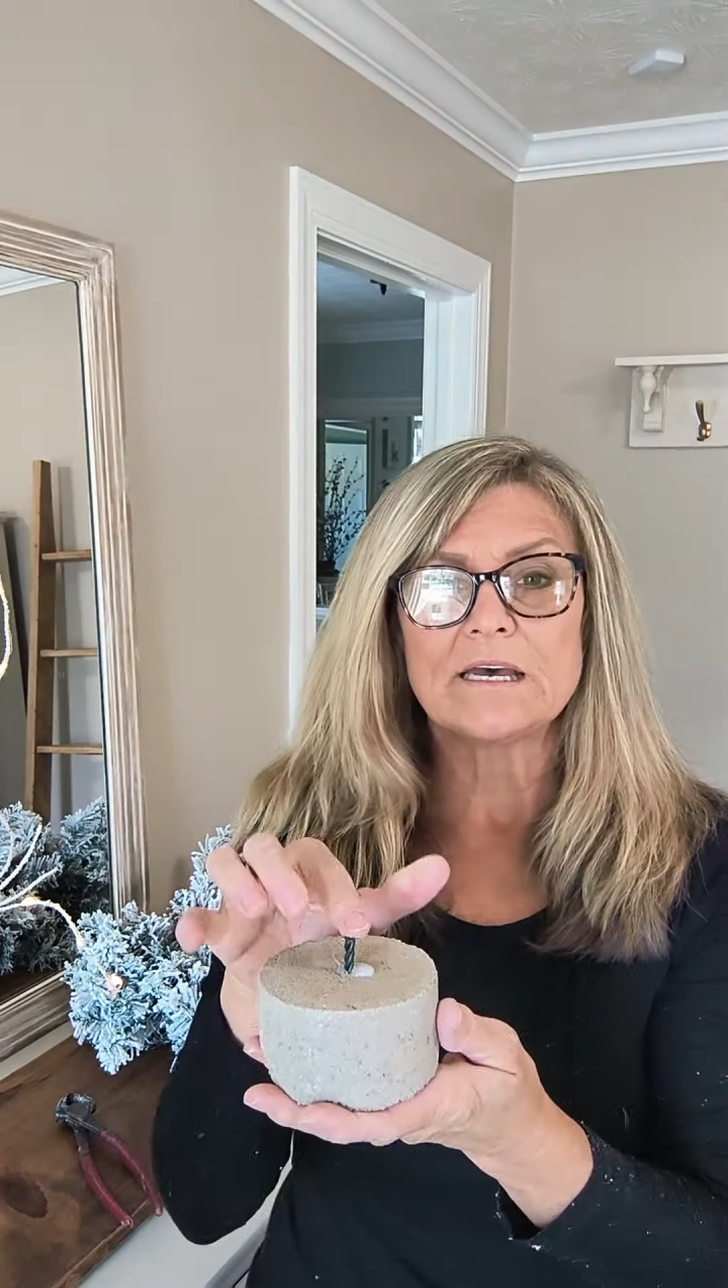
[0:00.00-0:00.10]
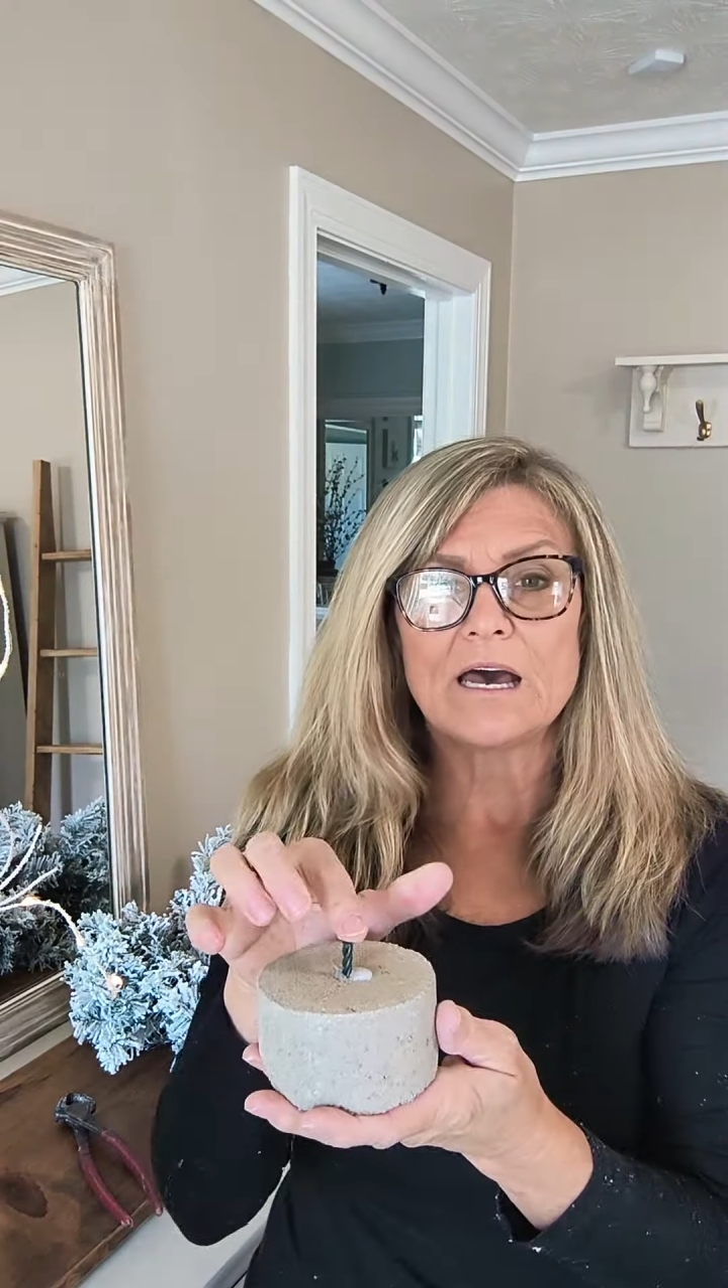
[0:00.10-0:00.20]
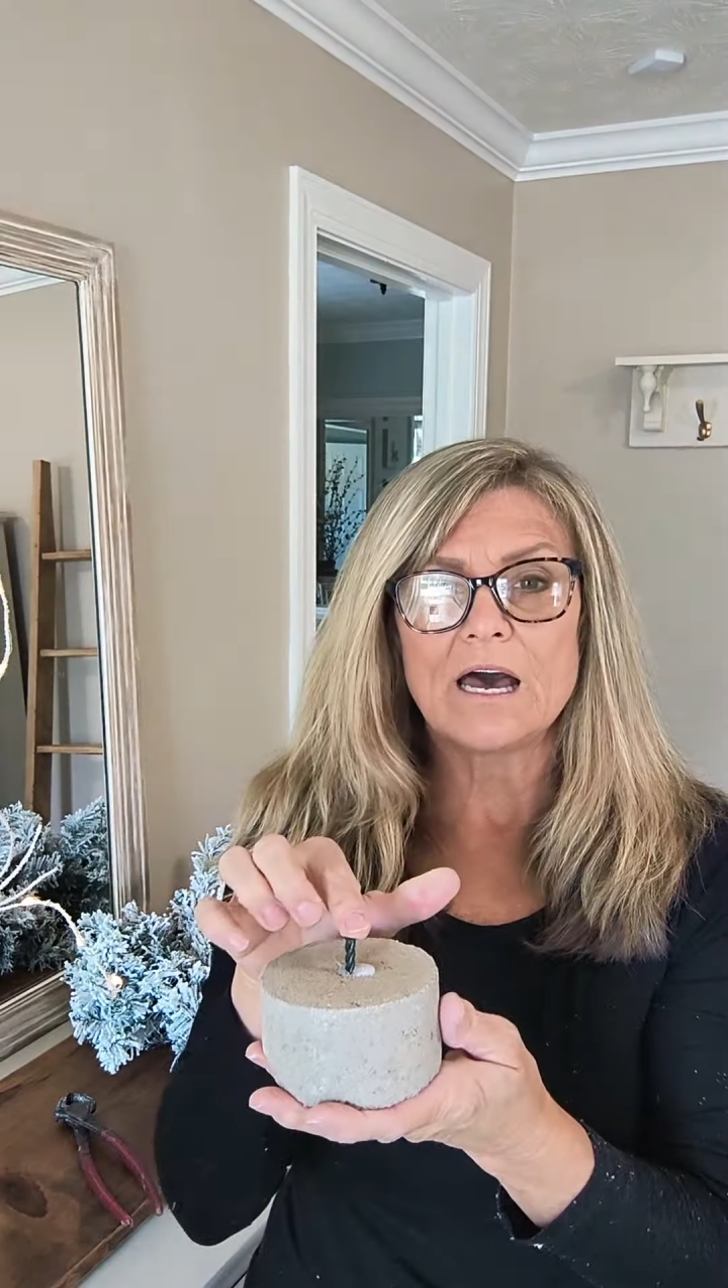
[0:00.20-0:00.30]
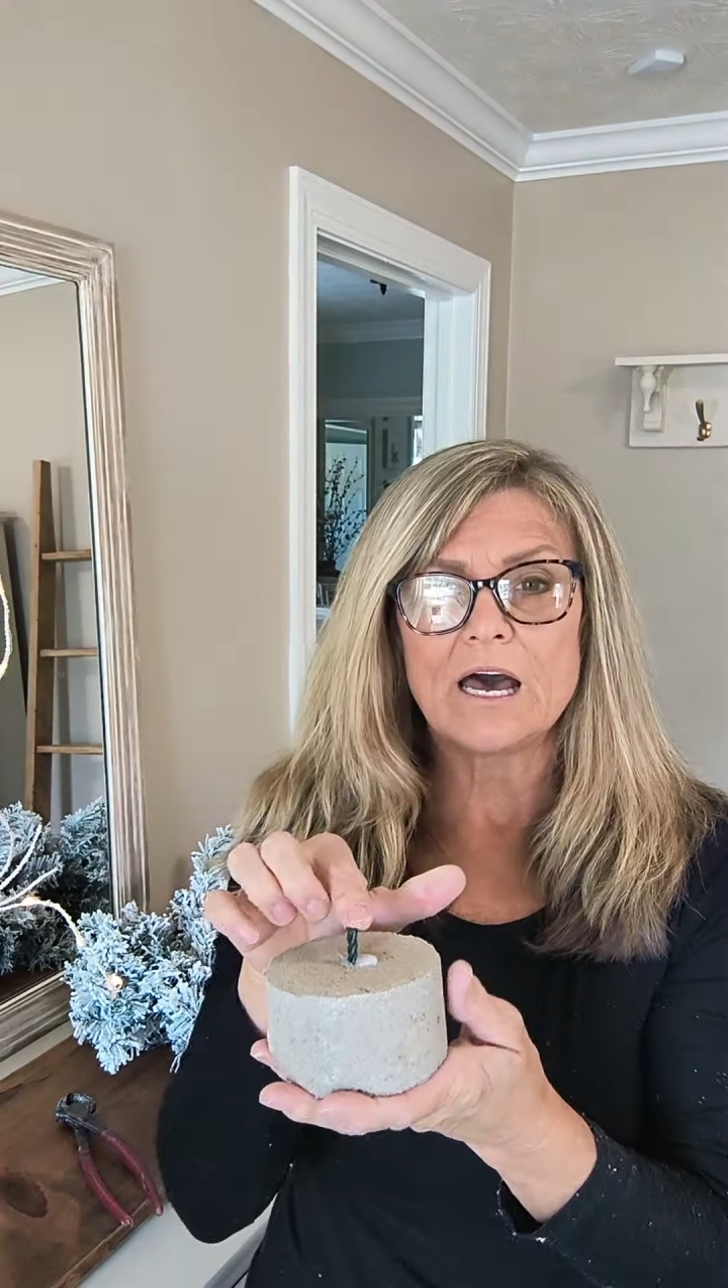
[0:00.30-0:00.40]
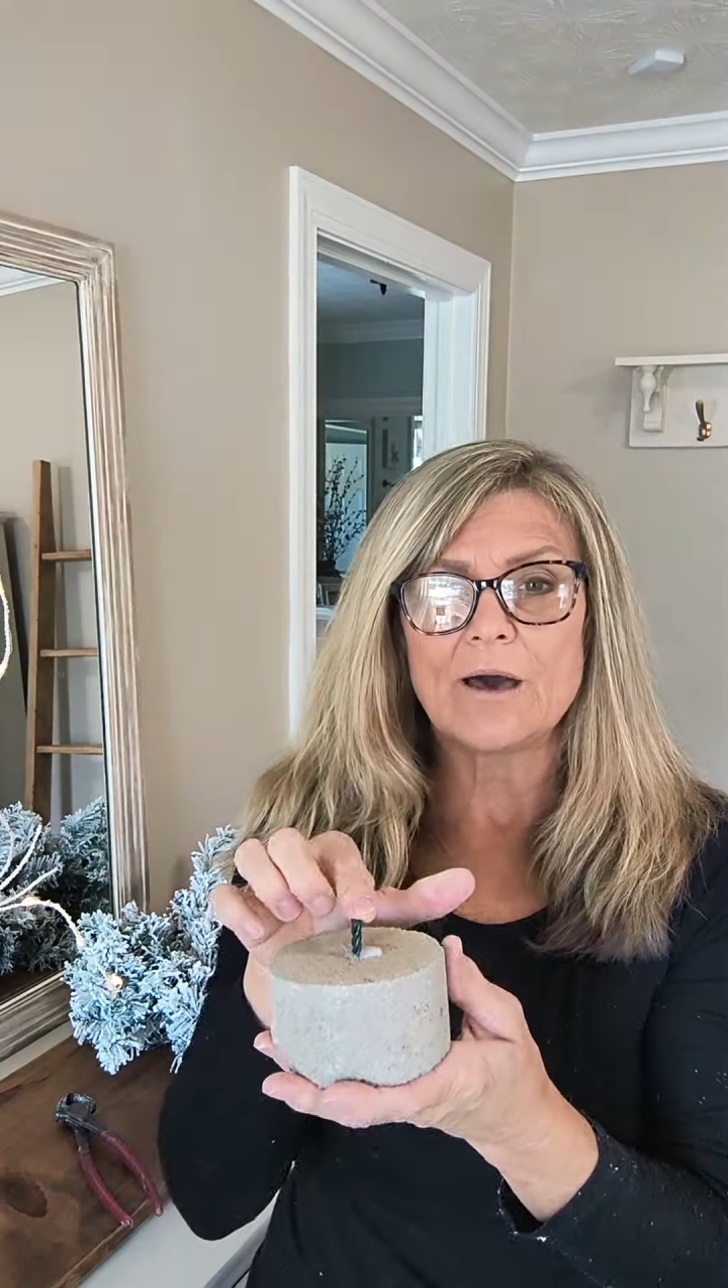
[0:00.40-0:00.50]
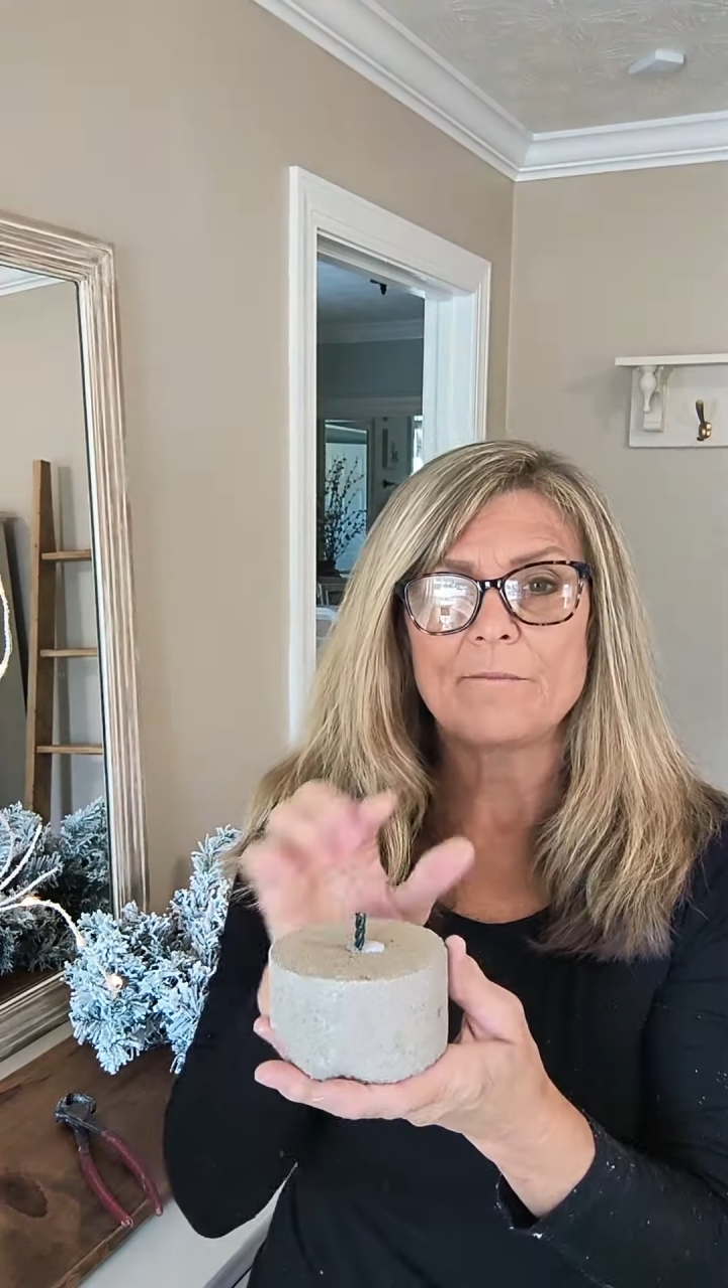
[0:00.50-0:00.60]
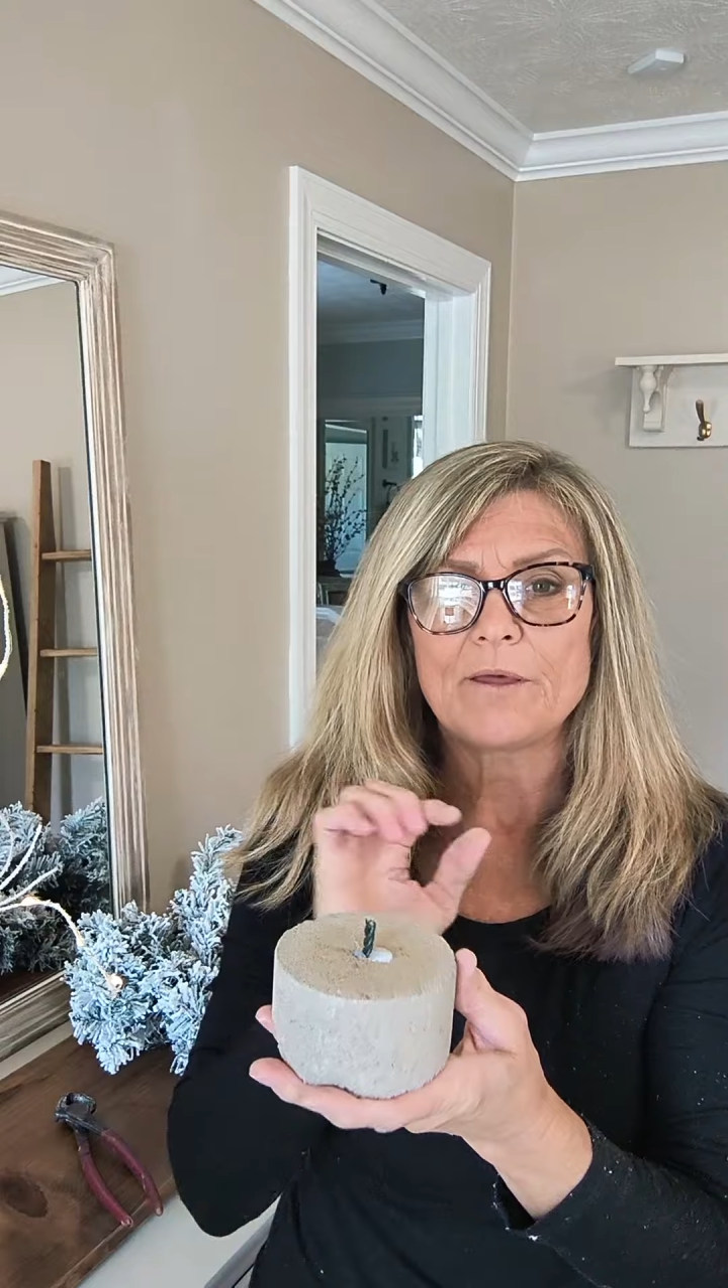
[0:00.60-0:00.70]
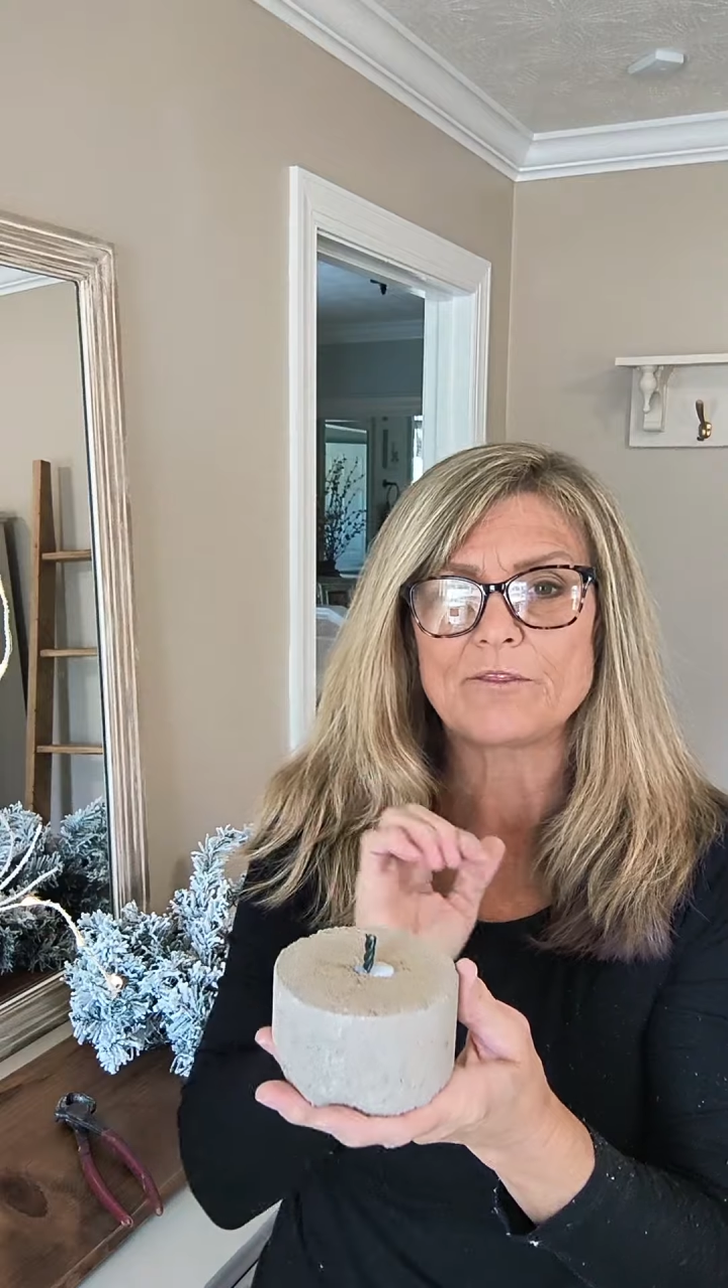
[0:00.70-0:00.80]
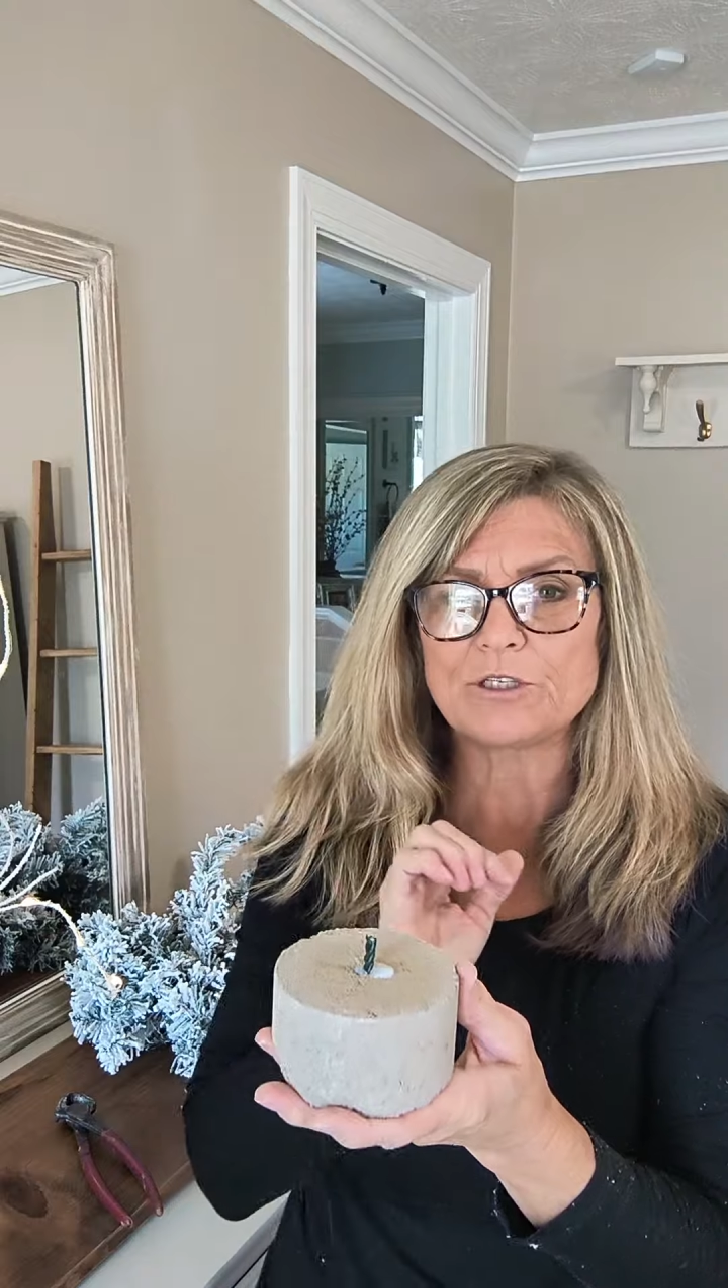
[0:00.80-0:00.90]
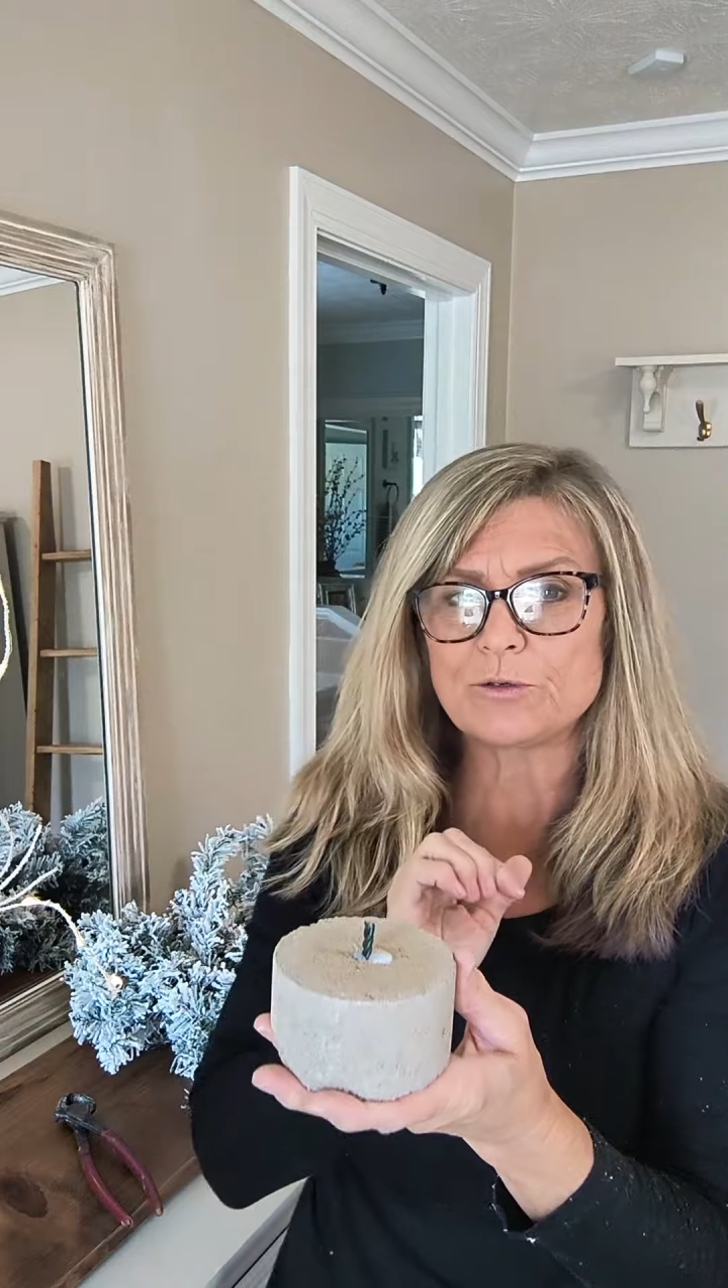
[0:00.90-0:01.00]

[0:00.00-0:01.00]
the